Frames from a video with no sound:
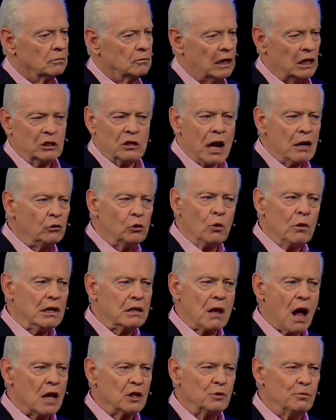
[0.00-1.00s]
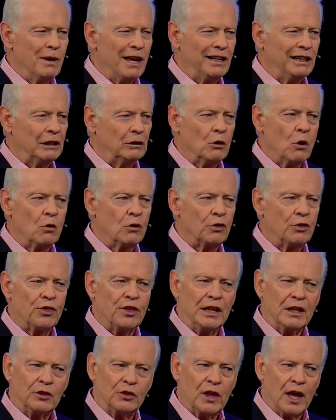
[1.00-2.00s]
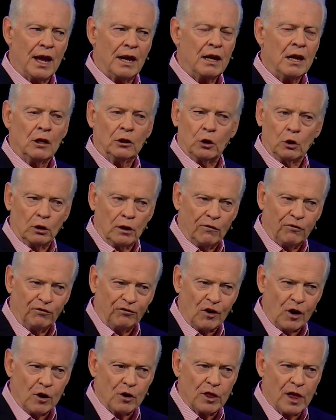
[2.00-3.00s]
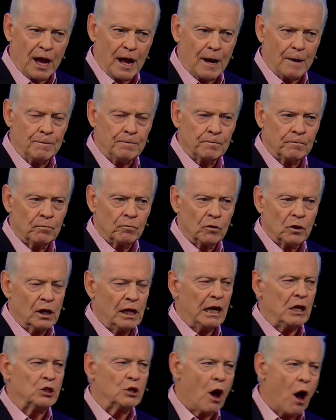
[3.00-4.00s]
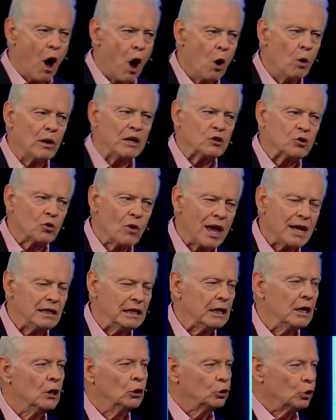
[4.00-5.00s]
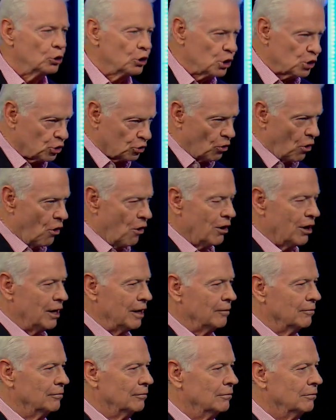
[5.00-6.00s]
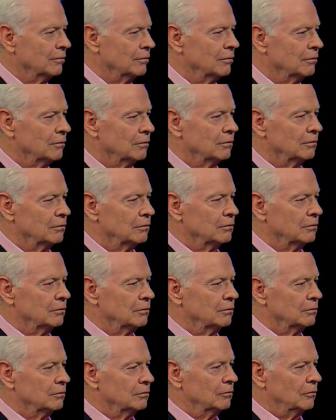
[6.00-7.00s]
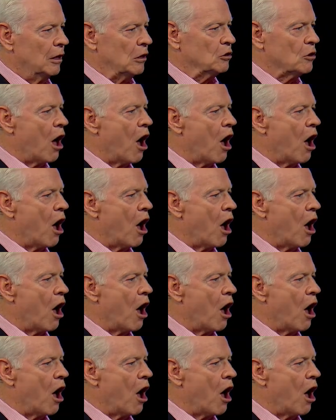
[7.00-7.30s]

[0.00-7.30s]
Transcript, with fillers: He's not doing God's bidding. Don't think that. Don't infer that. He's always ready to destroy. He's